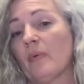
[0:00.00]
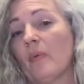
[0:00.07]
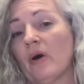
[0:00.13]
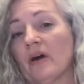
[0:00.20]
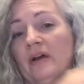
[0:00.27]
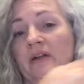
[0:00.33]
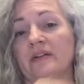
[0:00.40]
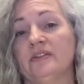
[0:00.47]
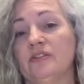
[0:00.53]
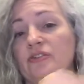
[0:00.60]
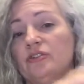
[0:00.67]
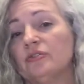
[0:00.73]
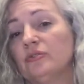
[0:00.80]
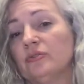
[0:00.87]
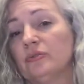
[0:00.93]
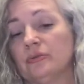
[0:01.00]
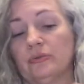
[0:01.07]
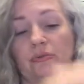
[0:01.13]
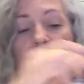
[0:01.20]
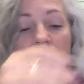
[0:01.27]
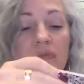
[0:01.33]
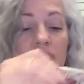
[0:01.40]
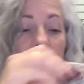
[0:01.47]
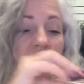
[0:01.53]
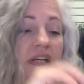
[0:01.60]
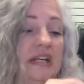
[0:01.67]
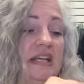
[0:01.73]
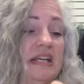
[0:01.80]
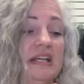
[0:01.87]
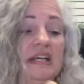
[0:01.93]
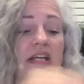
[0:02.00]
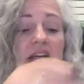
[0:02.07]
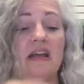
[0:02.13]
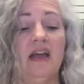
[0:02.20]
1, 2, 3.